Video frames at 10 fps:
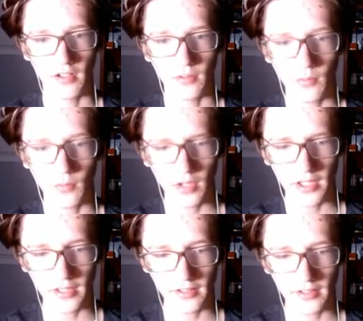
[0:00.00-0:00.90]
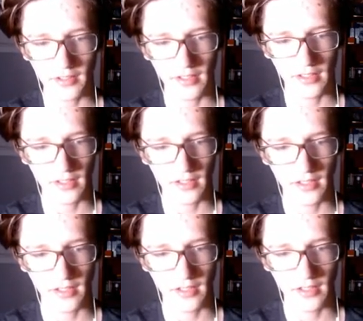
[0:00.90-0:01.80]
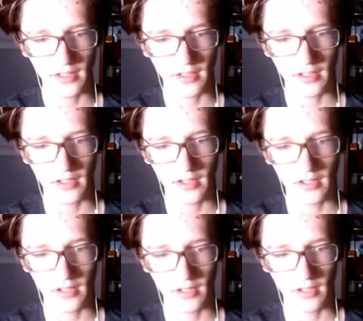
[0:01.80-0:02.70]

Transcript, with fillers: What? Oh, you don't like it.